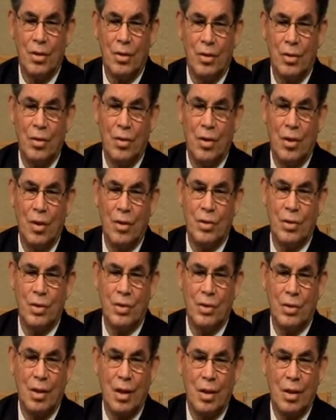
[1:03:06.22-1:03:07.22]

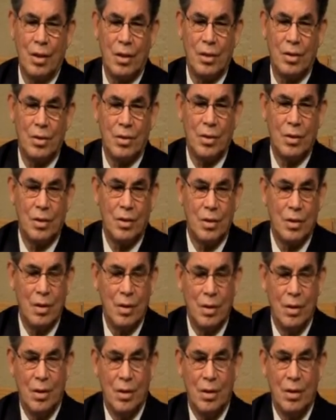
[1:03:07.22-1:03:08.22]
gorgeous necklaces.
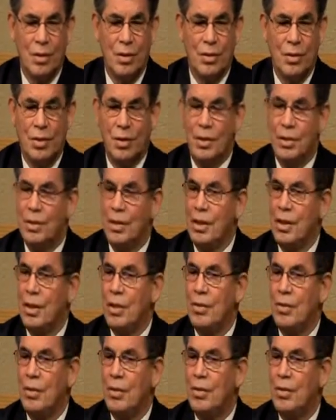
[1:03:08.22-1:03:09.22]
She said
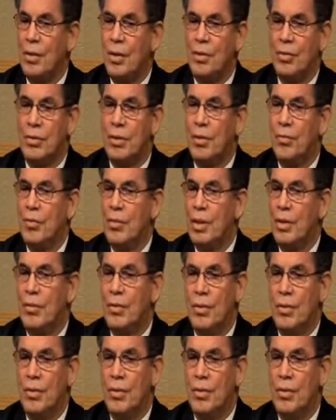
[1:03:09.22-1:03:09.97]
that some,